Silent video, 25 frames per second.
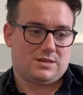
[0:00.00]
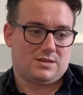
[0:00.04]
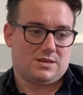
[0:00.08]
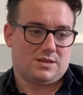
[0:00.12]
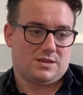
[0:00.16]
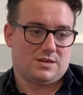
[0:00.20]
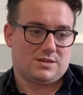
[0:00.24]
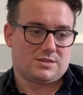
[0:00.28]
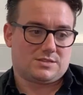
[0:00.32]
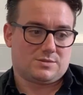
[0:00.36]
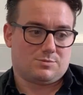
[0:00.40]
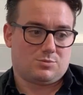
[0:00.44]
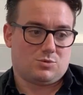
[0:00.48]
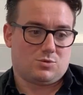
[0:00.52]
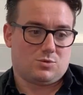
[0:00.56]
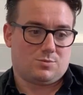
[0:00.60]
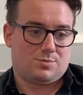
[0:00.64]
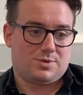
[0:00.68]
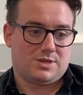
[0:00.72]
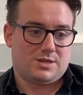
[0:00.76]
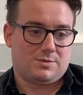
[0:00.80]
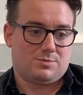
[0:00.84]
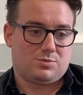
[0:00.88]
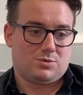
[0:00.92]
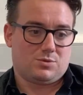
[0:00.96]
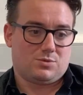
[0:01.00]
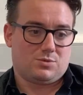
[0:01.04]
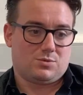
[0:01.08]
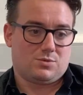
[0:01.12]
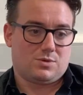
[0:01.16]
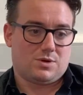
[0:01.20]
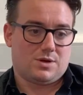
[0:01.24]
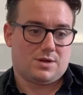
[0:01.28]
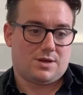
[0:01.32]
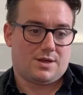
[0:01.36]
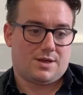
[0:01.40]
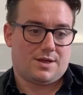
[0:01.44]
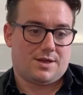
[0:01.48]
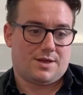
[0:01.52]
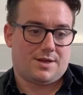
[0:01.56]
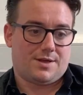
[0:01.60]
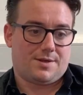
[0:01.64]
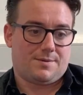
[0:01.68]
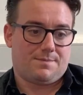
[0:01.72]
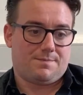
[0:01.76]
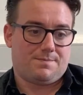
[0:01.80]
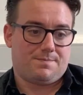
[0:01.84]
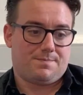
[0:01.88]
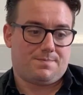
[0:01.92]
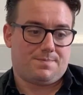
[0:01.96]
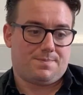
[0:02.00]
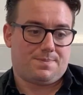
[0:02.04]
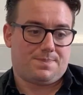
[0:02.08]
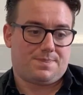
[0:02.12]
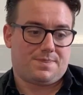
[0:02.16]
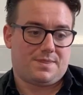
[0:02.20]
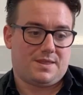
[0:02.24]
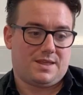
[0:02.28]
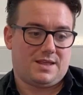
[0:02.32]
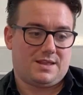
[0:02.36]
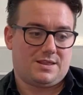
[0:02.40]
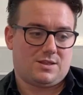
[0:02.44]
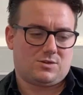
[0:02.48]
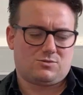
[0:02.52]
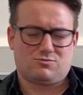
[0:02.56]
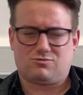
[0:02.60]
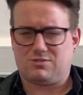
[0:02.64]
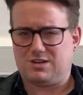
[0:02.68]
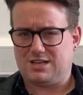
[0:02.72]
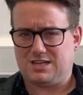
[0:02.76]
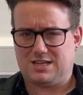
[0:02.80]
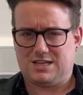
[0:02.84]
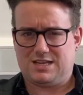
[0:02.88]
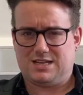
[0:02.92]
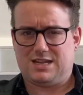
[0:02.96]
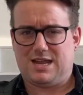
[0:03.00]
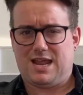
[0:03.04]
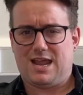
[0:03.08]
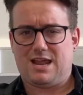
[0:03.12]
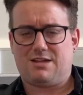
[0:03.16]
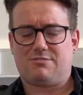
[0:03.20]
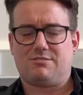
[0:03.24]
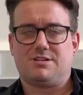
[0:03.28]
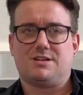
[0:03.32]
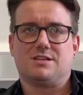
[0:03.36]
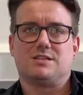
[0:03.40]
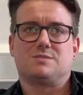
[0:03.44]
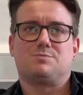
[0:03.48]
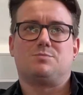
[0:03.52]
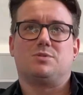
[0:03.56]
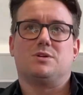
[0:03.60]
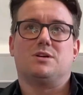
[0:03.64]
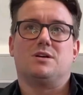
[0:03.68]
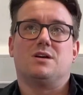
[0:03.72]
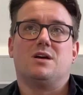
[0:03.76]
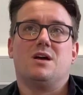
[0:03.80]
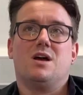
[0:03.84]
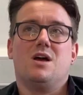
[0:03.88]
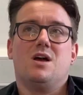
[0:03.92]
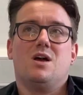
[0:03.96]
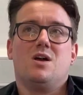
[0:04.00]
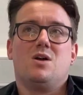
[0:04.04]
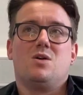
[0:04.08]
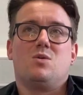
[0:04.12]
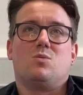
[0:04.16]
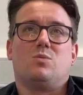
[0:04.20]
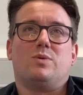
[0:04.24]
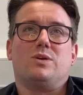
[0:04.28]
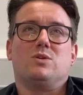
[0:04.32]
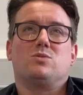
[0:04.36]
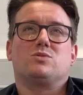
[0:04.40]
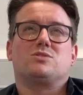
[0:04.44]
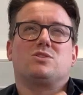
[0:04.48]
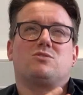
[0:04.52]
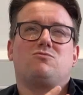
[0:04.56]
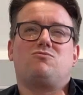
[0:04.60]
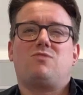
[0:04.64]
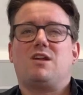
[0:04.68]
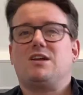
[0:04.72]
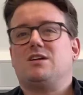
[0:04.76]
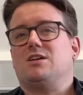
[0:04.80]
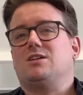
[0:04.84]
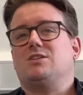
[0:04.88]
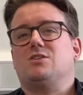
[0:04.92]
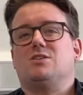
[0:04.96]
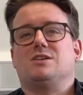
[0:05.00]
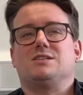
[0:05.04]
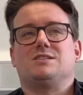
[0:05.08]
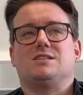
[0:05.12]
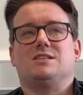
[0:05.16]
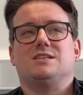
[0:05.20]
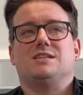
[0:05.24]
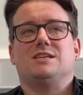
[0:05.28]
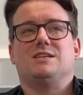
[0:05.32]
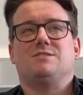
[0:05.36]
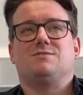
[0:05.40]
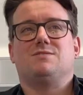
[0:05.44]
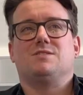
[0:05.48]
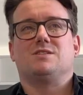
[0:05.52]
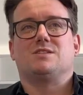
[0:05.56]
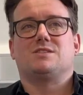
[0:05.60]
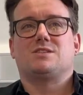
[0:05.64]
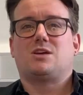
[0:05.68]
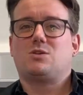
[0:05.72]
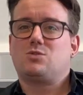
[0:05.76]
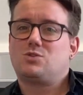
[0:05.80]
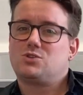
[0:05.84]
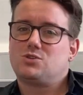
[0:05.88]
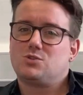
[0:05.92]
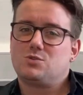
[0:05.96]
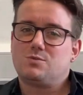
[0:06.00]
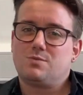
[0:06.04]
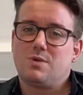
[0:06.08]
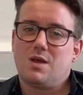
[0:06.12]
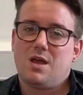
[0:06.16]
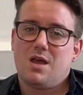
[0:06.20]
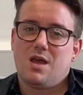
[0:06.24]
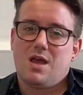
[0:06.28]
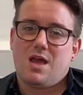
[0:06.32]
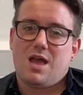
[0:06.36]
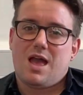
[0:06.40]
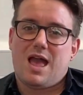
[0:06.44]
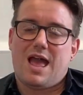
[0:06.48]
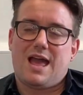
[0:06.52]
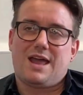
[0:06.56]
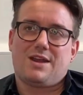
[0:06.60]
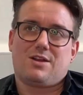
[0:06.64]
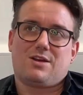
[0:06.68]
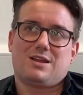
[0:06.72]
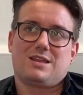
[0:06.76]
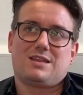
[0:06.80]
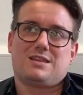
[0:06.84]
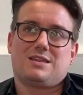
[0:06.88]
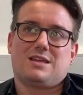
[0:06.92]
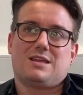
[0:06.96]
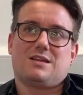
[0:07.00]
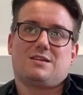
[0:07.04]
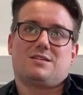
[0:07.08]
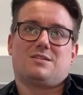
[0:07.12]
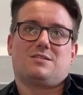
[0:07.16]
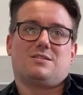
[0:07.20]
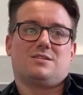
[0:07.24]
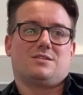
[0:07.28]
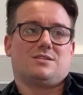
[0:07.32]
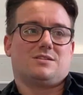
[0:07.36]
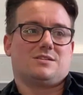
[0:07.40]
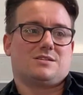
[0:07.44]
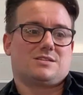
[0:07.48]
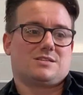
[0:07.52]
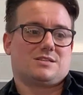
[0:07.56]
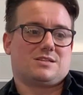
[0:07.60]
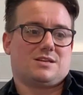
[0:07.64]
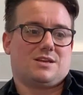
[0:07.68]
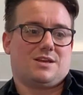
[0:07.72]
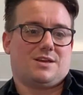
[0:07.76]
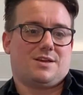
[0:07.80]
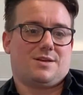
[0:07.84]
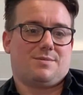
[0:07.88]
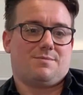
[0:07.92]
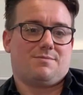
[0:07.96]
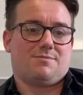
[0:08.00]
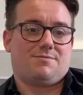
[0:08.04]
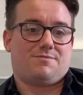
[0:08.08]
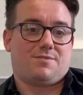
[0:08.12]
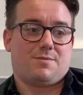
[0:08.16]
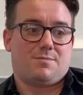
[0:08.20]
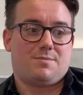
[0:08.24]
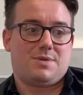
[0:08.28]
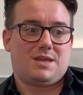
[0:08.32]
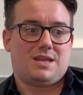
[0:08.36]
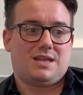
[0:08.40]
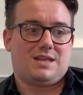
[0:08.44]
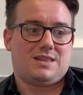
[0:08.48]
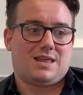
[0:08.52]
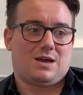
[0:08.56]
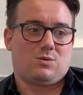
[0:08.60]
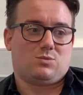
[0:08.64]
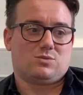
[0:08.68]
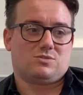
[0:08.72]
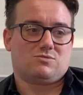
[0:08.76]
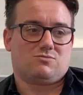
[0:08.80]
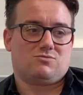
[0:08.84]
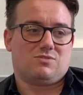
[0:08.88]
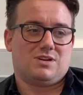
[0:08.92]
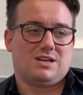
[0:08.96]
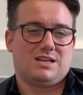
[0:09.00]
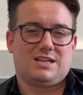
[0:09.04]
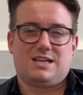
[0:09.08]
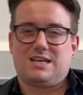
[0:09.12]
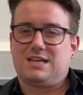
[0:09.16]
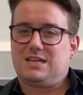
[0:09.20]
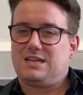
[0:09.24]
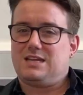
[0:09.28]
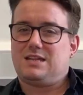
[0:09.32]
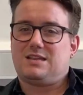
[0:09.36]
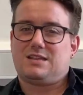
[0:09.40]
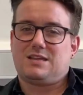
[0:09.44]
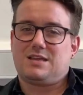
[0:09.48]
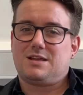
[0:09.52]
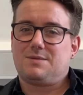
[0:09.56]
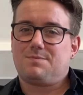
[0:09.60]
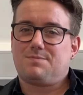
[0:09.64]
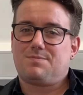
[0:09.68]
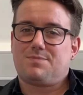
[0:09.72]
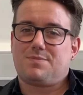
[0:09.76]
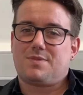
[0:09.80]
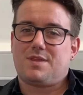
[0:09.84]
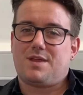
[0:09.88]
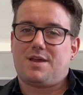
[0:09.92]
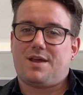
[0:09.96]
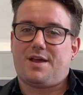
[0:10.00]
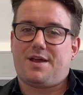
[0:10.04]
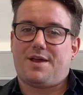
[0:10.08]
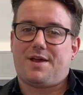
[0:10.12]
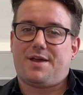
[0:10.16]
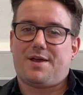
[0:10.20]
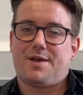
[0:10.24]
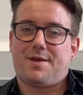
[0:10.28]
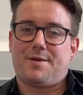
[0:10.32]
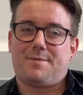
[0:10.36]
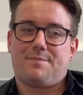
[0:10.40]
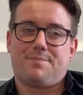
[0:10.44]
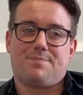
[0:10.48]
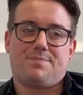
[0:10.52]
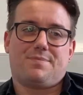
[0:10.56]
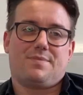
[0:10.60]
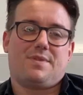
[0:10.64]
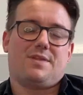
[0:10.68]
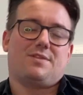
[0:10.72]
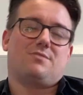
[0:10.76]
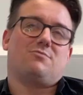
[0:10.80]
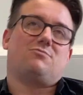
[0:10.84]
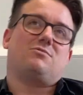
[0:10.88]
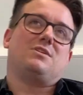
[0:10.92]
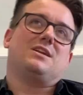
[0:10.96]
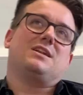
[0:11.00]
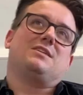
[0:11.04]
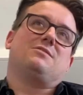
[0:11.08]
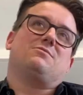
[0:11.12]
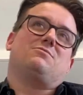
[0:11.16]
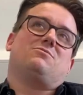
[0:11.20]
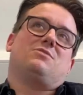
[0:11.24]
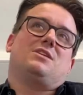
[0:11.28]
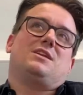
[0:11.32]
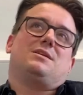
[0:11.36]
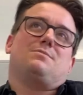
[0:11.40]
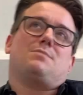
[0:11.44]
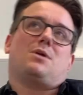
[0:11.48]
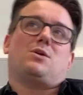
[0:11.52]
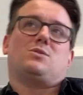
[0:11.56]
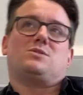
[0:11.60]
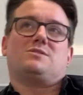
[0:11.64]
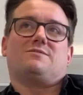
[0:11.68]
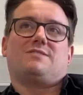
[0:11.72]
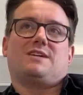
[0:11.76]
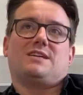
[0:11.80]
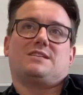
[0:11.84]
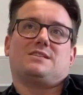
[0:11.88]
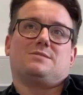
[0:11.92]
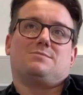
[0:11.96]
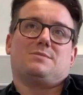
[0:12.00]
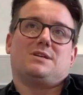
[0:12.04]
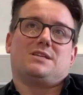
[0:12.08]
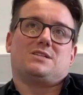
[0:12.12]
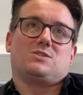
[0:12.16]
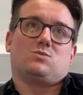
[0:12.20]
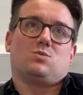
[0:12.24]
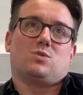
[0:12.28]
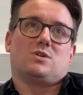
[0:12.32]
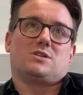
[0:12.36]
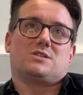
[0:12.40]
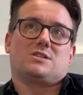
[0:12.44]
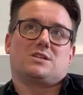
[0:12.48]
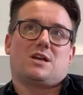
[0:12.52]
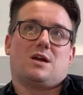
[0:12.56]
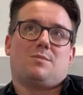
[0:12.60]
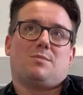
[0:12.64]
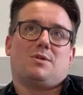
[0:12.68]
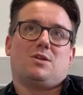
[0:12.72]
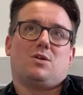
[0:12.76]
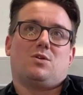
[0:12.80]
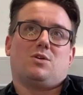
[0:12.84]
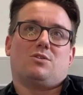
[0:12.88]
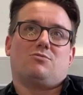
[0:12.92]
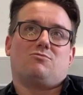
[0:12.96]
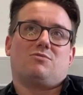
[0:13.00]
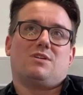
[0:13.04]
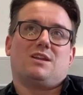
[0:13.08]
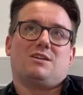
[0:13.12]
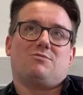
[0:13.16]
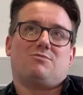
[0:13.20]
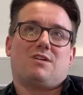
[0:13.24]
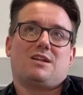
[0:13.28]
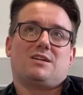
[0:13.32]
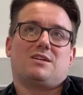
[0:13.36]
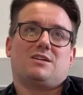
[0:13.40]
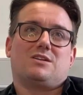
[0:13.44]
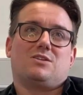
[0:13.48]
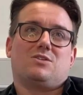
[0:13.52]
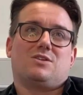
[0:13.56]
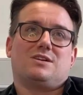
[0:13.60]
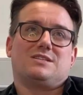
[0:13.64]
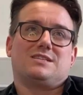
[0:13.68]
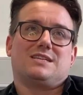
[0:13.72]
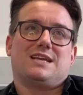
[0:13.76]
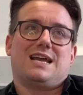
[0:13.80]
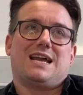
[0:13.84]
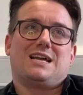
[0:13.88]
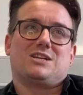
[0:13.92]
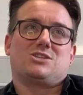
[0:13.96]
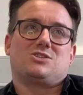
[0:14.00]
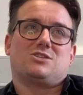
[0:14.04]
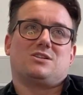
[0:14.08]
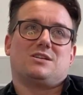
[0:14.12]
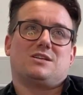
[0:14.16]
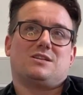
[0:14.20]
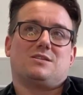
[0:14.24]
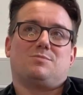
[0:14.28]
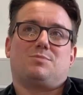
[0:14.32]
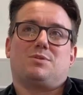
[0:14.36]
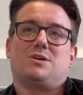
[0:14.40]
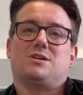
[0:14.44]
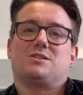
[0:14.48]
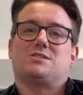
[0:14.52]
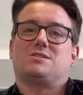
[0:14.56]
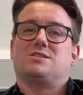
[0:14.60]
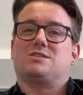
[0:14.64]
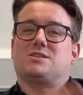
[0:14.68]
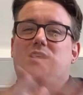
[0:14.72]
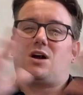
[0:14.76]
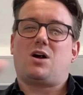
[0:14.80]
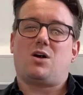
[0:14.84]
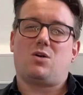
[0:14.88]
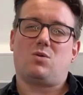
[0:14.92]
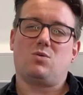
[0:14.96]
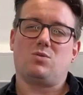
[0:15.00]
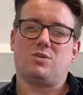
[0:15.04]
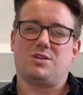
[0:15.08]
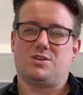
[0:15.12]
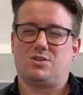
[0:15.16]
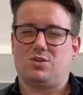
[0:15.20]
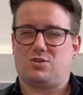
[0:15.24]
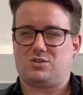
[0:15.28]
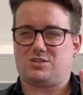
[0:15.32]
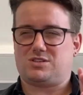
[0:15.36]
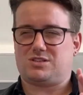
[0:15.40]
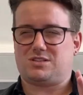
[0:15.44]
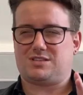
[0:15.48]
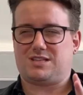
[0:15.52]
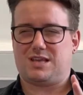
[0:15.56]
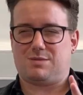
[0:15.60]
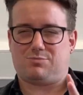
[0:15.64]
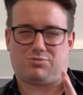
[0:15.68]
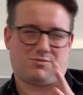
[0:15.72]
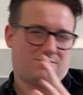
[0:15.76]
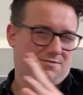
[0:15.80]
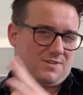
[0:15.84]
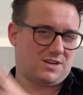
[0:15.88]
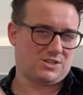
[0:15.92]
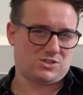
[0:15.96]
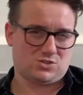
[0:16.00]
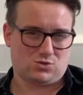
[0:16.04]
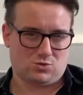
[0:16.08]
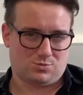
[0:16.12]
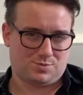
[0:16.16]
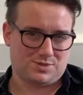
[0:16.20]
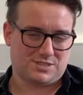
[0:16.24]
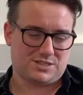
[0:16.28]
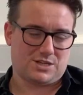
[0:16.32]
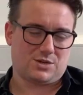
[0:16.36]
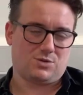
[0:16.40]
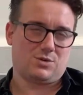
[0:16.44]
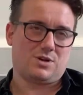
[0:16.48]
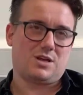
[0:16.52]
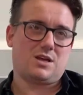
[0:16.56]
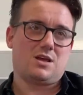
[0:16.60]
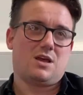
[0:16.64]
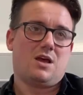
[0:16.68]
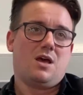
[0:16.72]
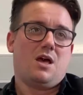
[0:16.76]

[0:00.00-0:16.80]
support people in those really key areas, but we also recognise the need for the social. And I think that for me that was a really key thing that really motivated me to want to come along, and really recognising actually the person as a whole and not just their professional persona.